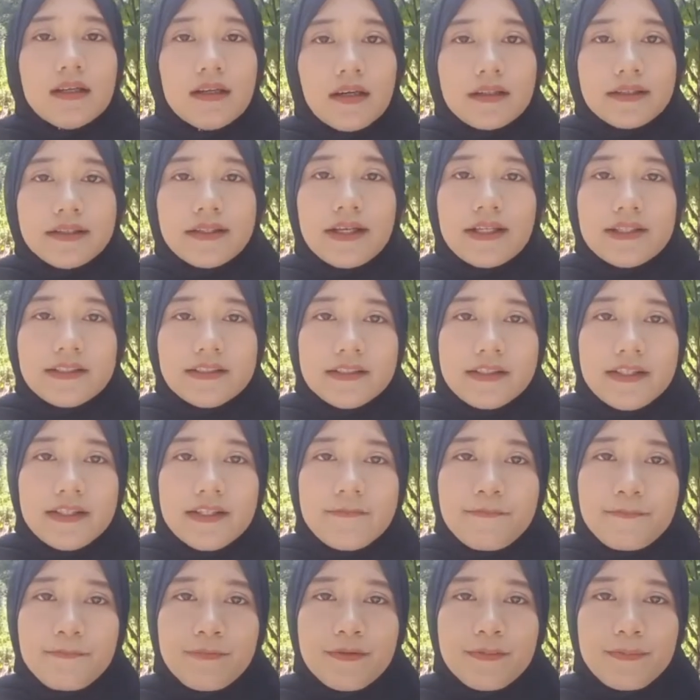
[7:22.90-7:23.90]
Gathering
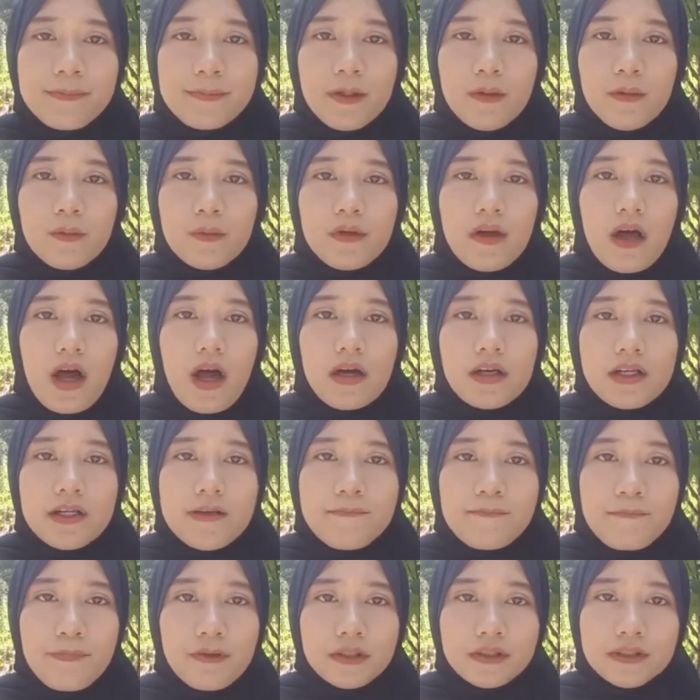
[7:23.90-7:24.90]
people are
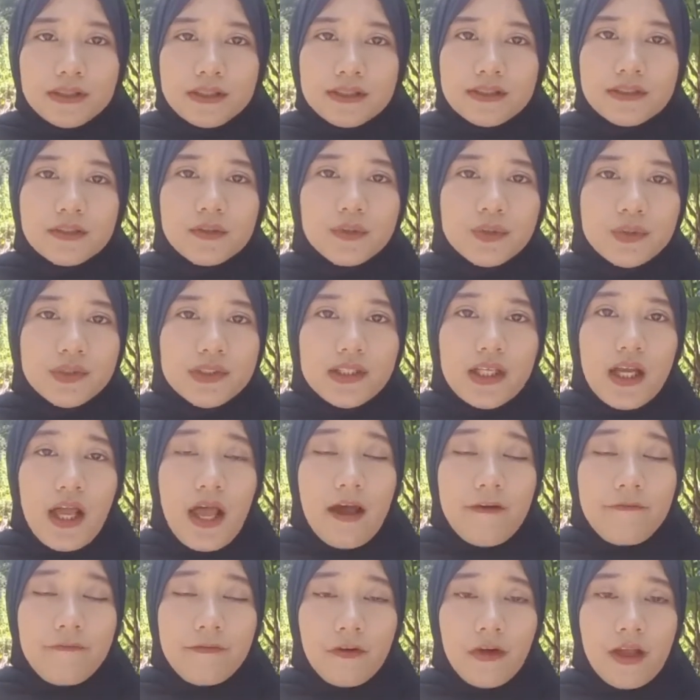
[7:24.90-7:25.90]
important to the
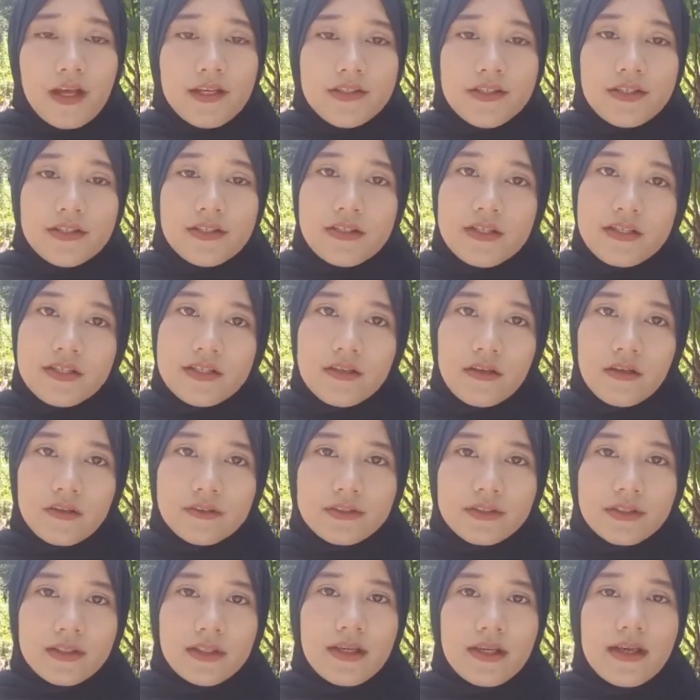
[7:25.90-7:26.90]
evaluation
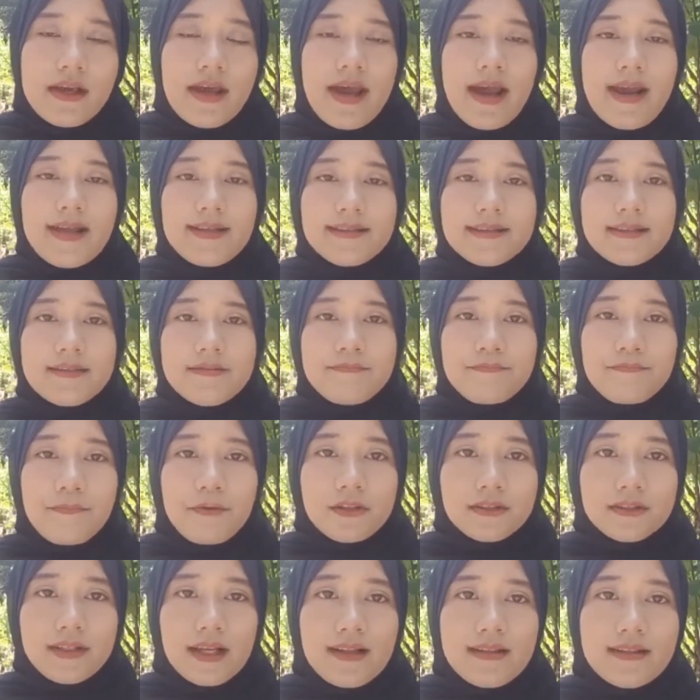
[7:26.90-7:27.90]
result, and the
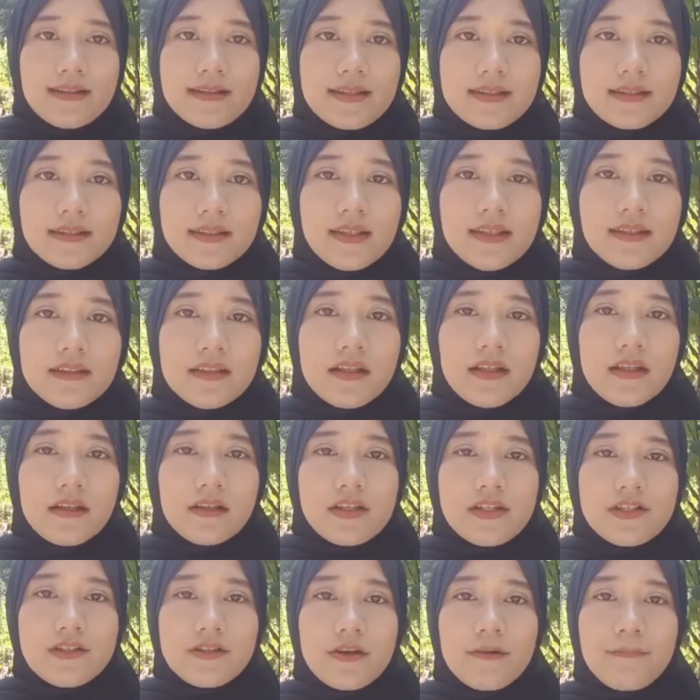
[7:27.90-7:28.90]
important thing in a
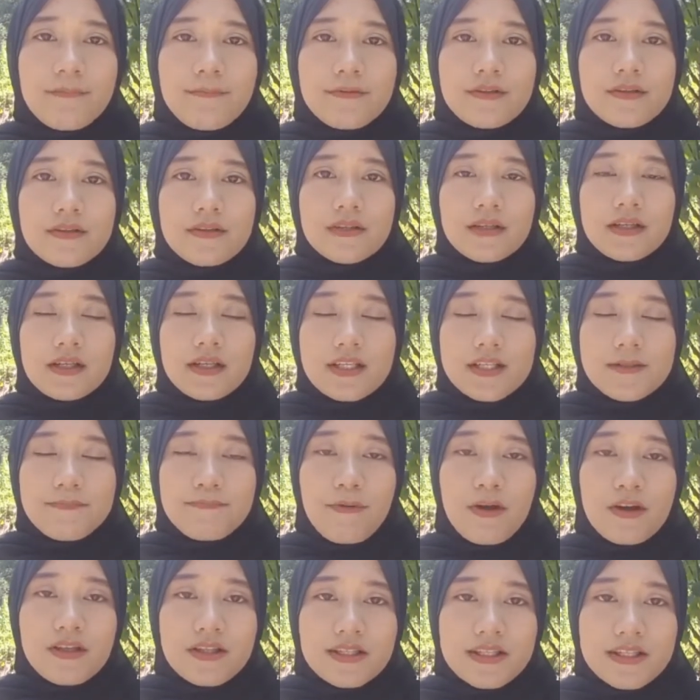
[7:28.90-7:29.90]

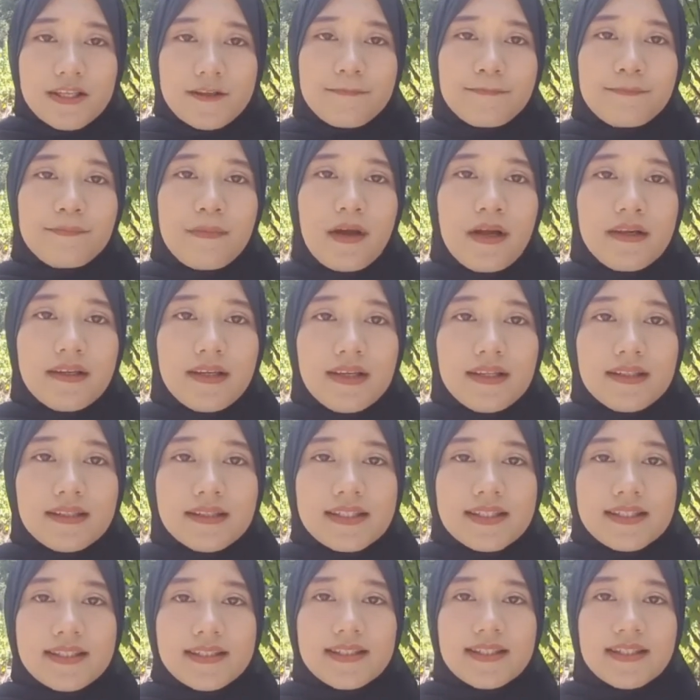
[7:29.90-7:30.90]
responsive model
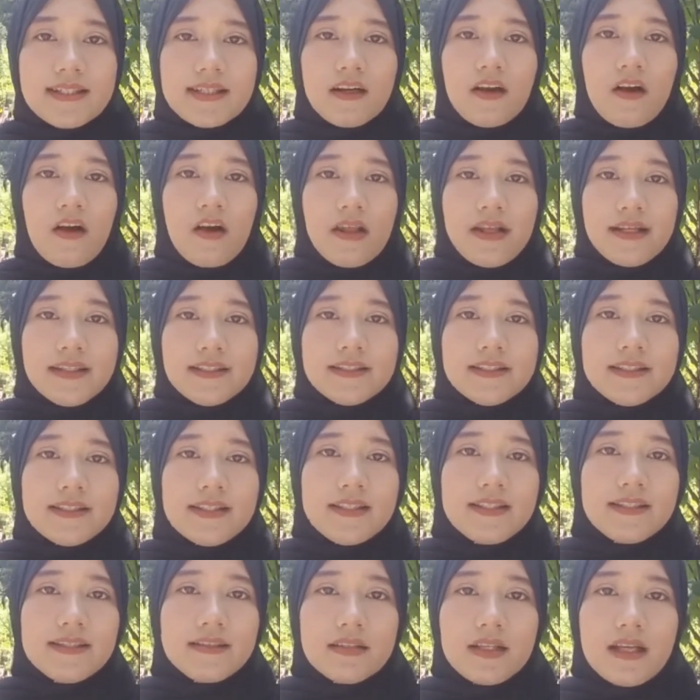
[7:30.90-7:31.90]
is the
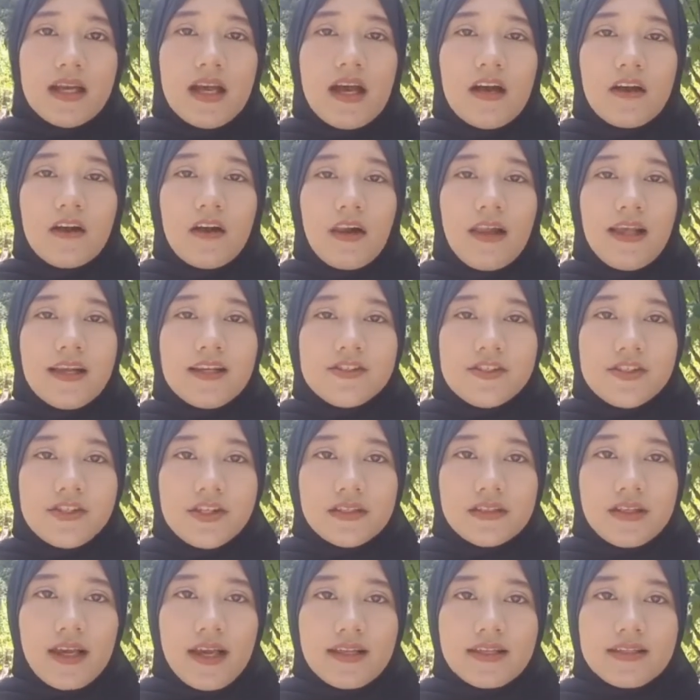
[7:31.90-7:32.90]

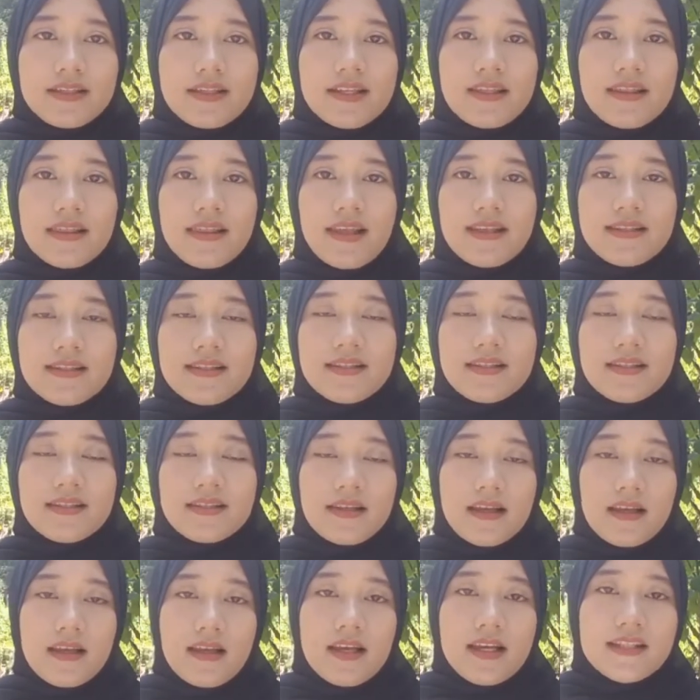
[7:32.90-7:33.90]
collection and
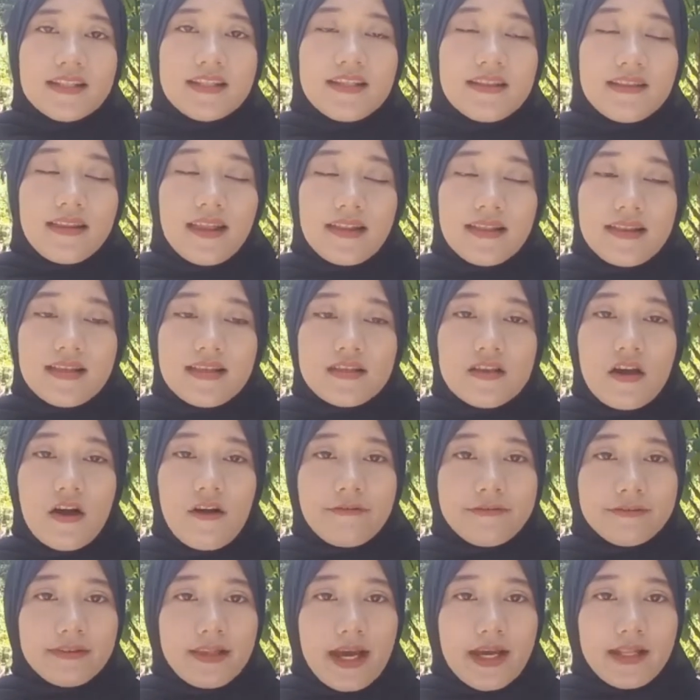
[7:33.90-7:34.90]
synthesis
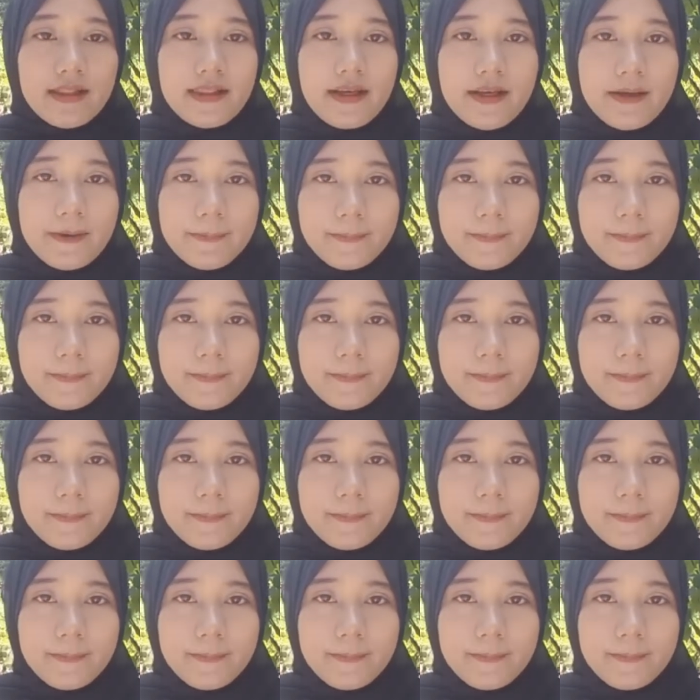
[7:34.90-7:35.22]
of data.